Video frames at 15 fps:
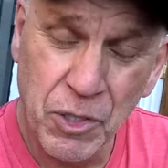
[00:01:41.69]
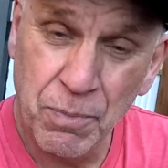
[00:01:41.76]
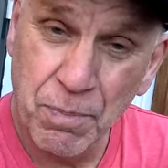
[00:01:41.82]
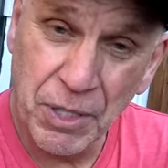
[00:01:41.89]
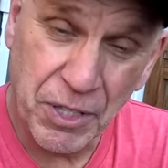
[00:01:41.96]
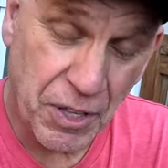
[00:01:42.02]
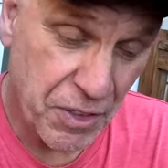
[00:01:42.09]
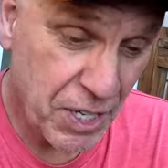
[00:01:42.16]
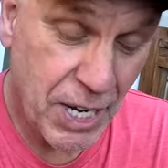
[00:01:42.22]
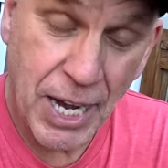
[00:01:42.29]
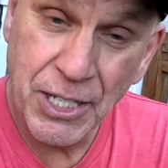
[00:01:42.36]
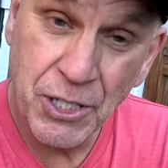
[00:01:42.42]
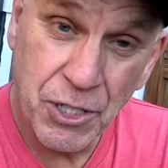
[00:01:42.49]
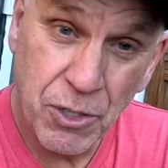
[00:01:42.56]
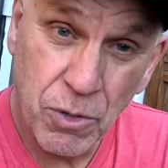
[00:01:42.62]
But the thing I
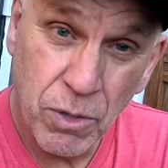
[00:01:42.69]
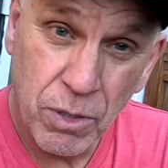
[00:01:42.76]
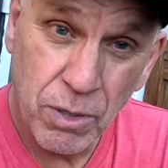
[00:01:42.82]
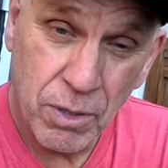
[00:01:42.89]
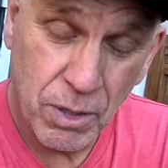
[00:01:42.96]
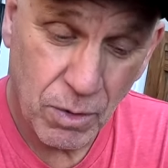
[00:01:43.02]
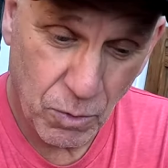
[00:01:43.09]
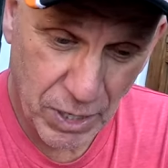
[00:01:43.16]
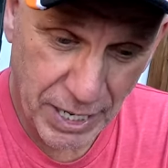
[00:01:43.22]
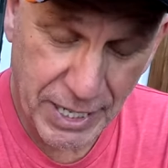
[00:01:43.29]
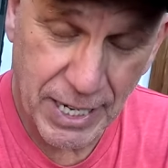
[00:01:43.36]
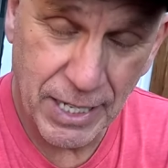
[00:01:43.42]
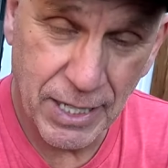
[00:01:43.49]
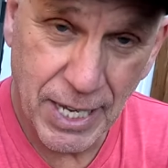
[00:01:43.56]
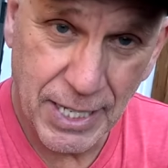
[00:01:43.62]
do when I
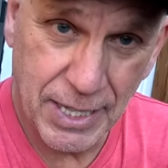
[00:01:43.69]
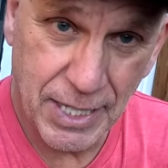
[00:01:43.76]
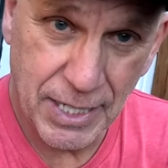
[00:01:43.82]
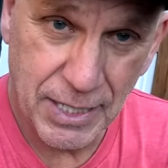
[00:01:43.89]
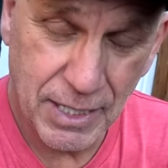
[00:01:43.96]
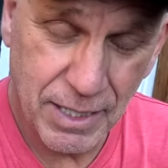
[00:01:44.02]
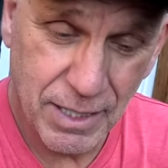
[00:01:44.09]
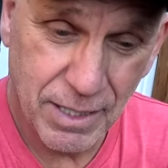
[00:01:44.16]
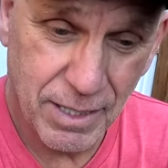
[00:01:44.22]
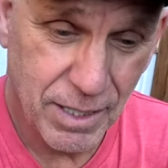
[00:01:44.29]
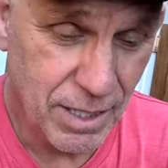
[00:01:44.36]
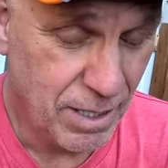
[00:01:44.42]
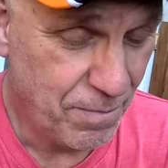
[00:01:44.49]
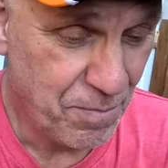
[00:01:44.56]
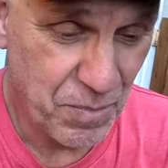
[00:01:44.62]
get like this,
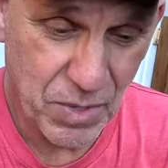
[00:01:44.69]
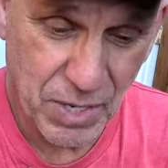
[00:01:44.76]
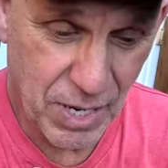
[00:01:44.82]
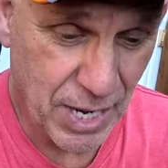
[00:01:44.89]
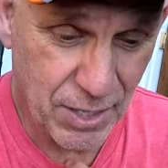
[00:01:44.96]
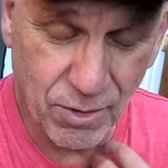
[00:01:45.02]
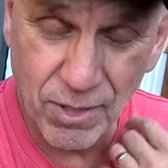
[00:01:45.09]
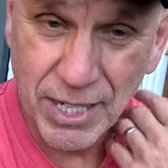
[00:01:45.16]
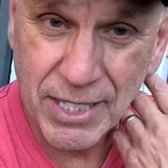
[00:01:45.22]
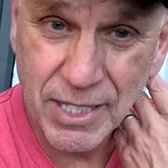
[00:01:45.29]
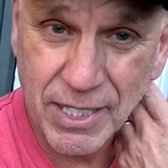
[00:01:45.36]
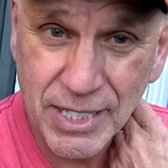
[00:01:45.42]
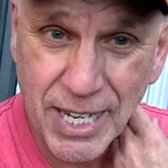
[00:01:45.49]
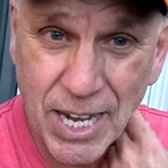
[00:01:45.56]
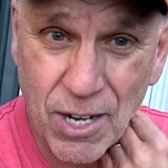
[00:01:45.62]
I don't like to
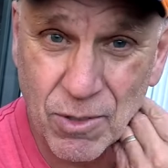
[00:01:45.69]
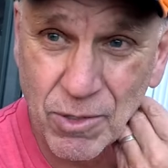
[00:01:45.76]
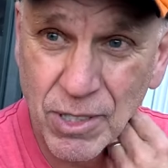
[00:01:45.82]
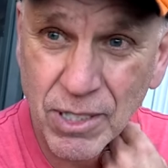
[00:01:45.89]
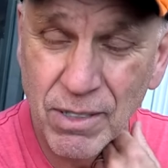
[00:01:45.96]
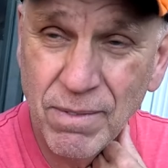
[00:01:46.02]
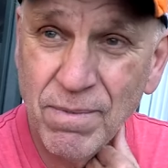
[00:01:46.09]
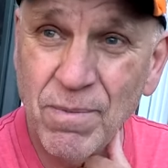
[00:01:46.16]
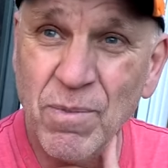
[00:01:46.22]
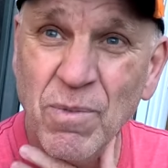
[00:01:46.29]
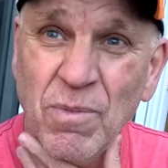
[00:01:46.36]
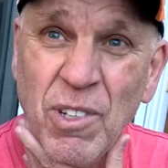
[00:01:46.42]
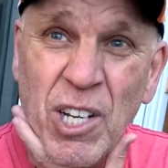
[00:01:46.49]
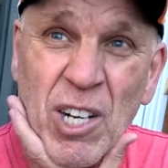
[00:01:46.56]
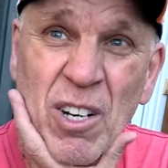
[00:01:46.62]
sound,
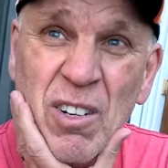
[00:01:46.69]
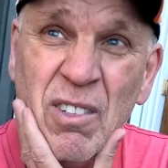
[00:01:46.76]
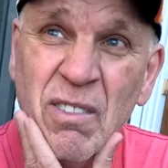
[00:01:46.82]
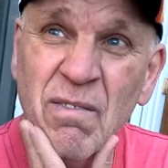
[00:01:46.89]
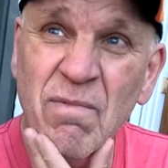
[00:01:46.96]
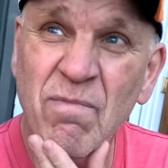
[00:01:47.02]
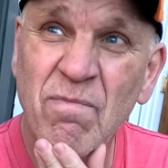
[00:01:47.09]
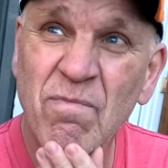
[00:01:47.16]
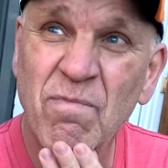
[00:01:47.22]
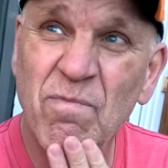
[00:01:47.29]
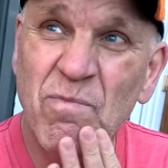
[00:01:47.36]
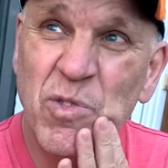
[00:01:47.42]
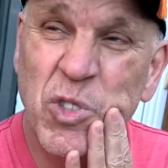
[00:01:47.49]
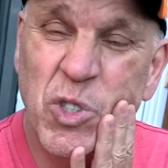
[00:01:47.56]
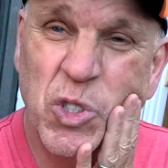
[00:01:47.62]
you know,
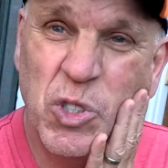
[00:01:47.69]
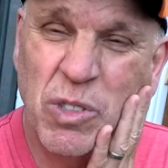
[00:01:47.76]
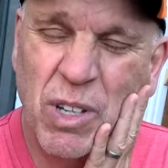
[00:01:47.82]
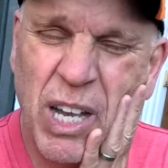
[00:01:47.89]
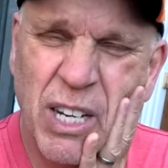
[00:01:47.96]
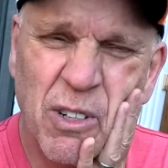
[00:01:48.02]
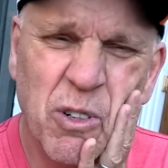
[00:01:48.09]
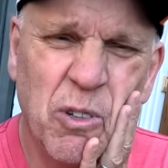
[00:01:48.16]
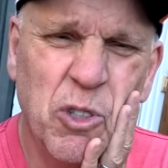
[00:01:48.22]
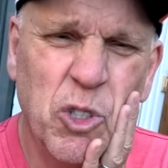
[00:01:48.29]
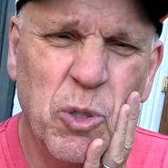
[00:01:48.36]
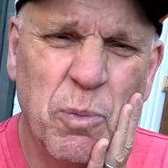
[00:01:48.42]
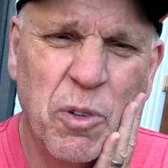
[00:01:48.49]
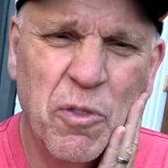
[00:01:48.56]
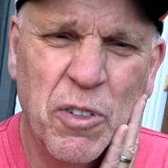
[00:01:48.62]
I don't know,
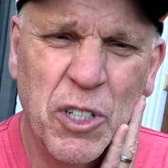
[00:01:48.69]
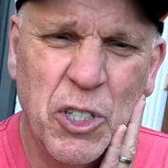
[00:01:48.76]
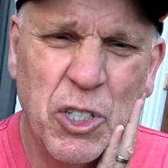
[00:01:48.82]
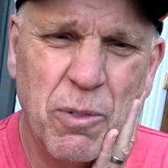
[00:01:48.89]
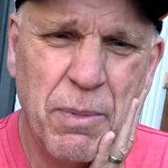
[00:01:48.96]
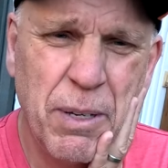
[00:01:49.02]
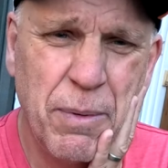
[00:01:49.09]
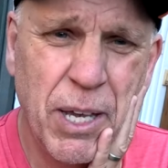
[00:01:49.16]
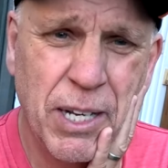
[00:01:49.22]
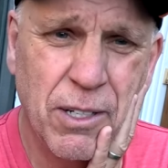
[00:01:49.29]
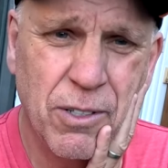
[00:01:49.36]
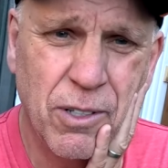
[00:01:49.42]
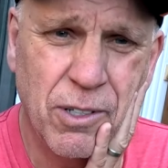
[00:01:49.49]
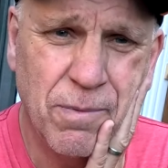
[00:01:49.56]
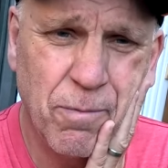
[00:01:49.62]
superficial, maybe, I don't
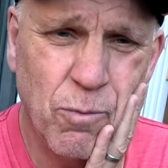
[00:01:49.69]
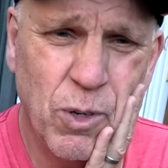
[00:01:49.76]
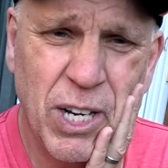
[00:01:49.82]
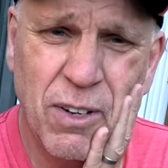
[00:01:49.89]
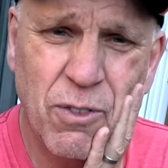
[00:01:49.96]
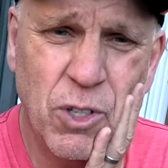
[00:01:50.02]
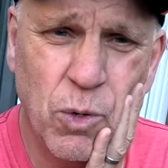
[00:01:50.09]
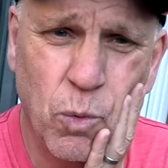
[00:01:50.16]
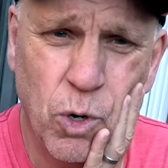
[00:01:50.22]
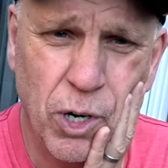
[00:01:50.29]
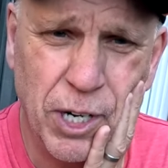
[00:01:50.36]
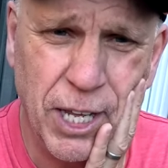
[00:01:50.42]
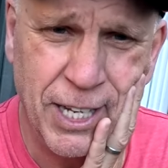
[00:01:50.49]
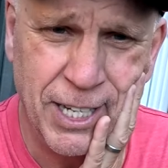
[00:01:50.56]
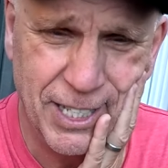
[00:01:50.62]
know, whatever the
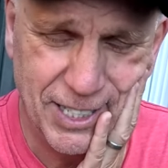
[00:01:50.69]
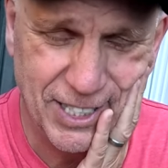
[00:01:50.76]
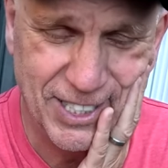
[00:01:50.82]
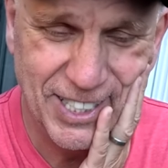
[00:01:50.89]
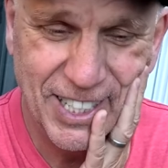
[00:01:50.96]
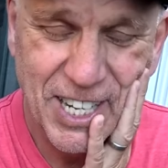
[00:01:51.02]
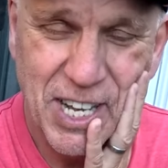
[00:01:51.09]
word is.